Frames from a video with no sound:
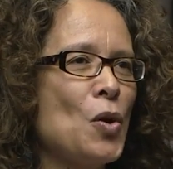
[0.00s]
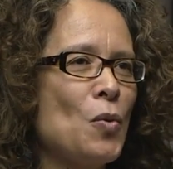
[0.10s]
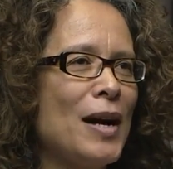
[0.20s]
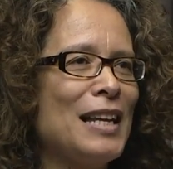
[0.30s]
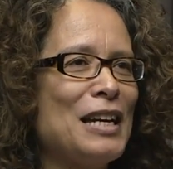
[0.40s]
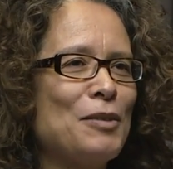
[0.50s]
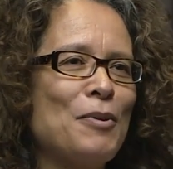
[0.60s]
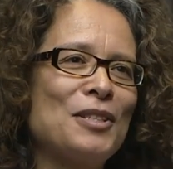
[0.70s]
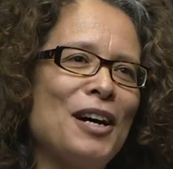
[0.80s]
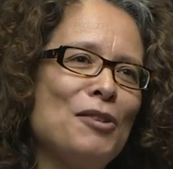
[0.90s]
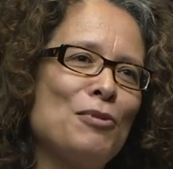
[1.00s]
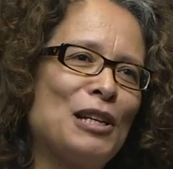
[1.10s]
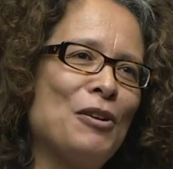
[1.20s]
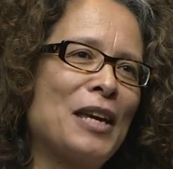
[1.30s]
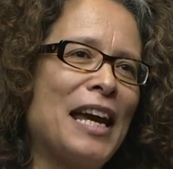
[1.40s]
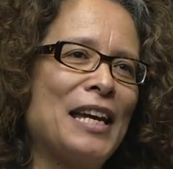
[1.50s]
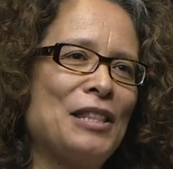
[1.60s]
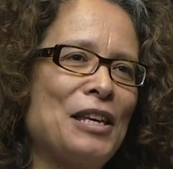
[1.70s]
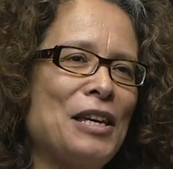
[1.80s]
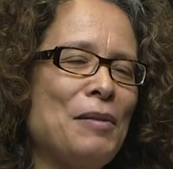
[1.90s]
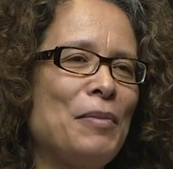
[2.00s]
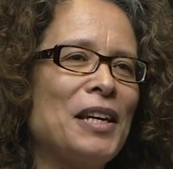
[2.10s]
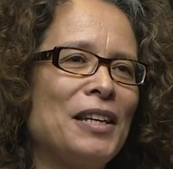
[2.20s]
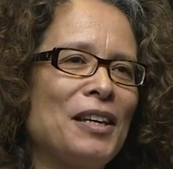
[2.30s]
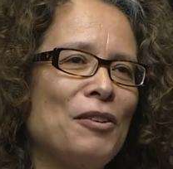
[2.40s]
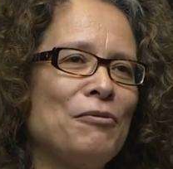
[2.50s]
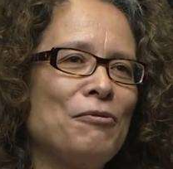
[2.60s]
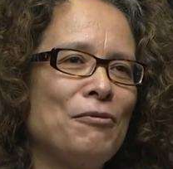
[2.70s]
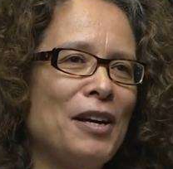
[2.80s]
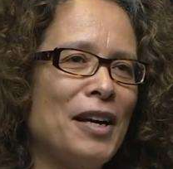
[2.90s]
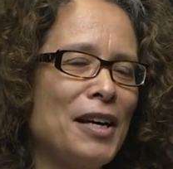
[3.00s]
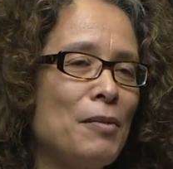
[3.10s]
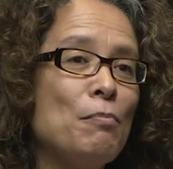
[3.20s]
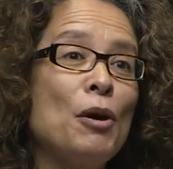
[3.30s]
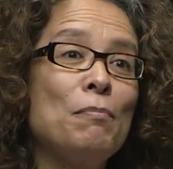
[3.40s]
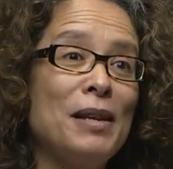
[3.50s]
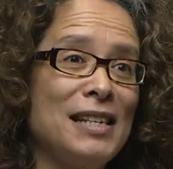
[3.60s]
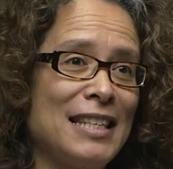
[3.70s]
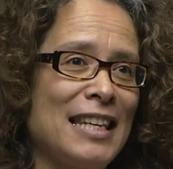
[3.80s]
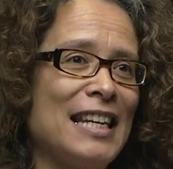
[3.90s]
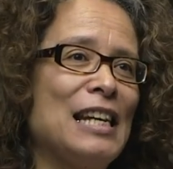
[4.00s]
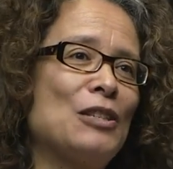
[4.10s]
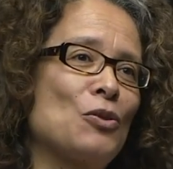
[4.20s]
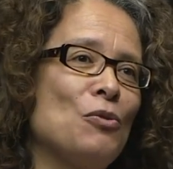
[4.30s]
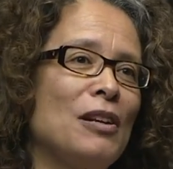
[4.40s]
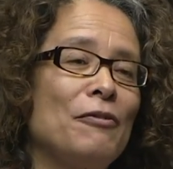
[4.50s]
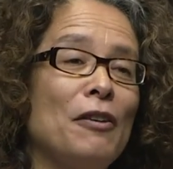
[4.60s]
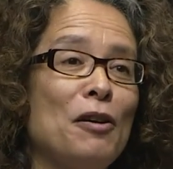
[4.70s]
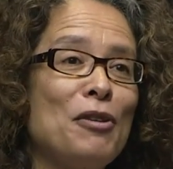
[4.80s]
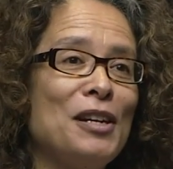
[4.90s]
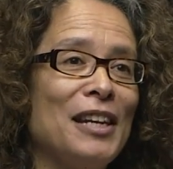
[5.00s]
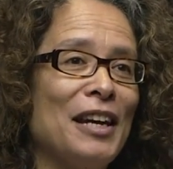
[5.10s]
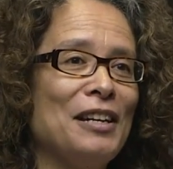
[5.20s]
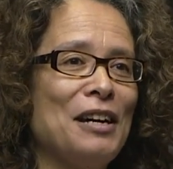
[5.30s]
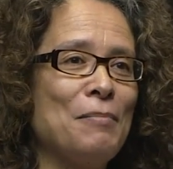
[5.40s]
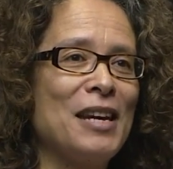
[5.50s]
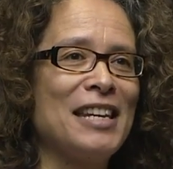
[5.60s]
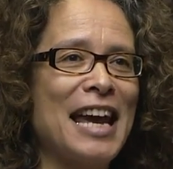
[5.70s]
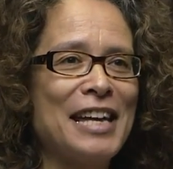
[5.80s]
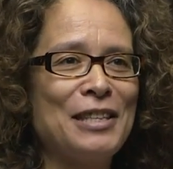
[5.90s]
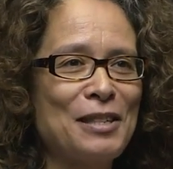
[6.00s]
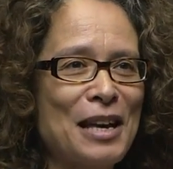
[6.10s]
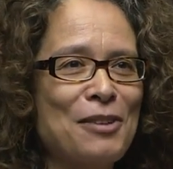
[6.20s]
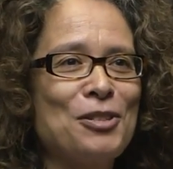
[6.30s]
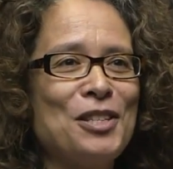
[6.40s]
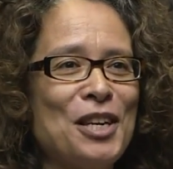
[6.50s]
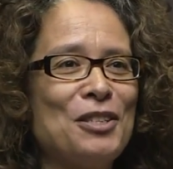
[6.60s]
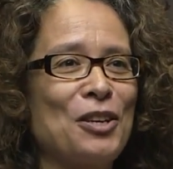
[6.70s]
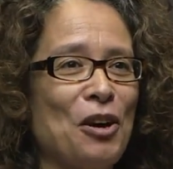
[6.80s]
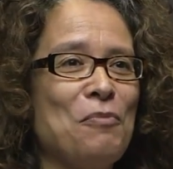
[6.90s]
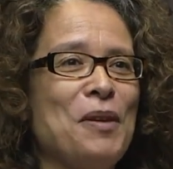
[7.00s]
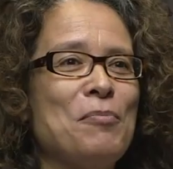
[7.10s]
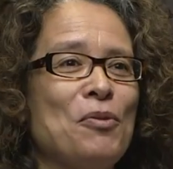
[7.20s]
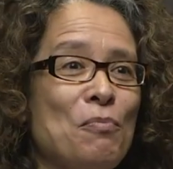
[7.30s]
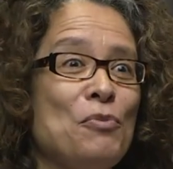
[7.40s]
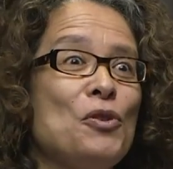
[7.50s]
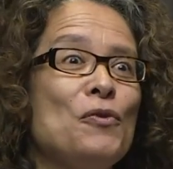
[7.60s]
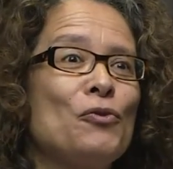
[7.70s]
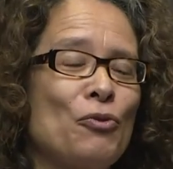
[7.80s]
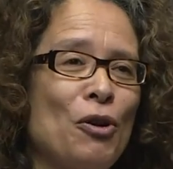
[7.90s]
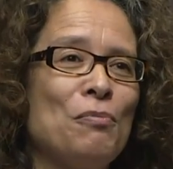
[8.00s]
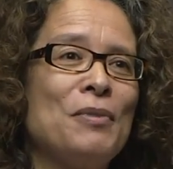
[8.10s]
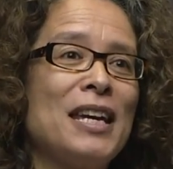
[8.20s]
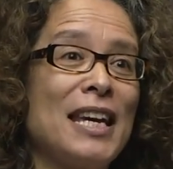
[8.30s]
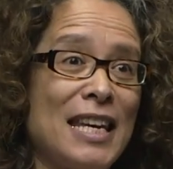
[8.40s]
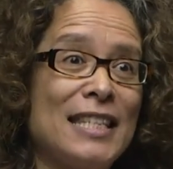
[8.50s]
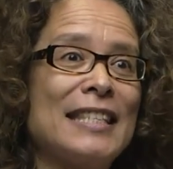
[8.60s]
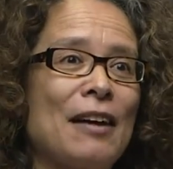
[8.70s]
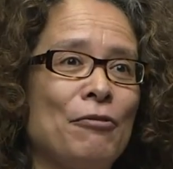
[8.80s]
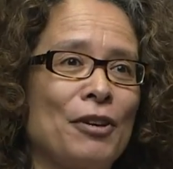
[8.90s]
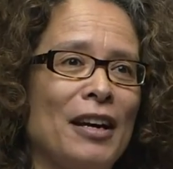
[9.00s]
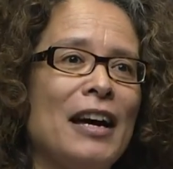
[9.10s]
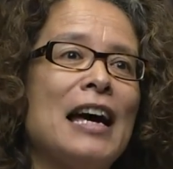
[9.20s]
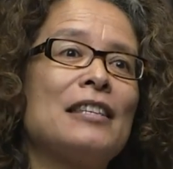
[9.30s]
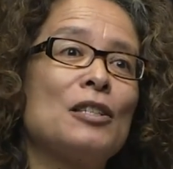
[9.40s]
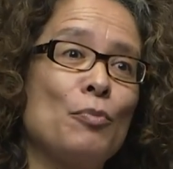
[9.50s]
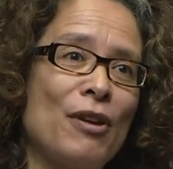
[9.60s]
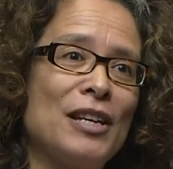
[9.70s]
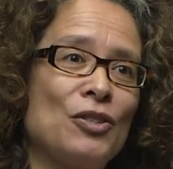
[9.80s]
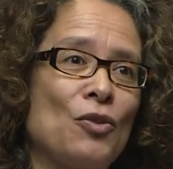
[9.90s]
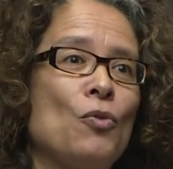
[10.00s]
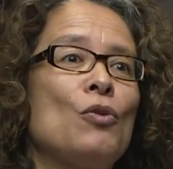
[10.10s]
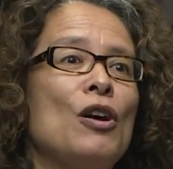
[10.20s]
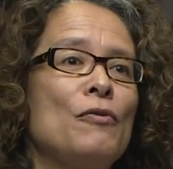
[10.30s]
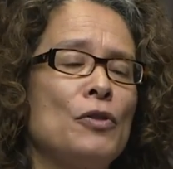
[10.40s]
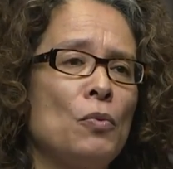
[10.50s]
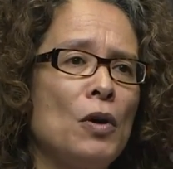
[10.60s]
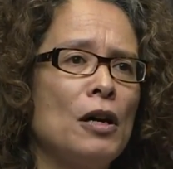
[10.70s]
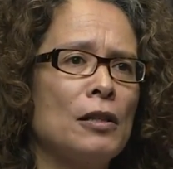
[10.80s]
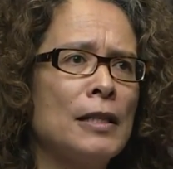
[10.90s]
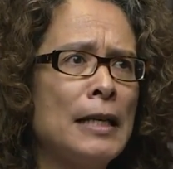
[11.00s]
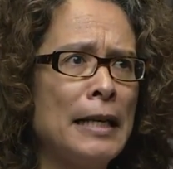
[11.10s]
Well, I suppose I would locate the beginning of mobility, let's call it, far earlier. I mean, 80,000 years ago, people moved from East Africa and spread all over the world.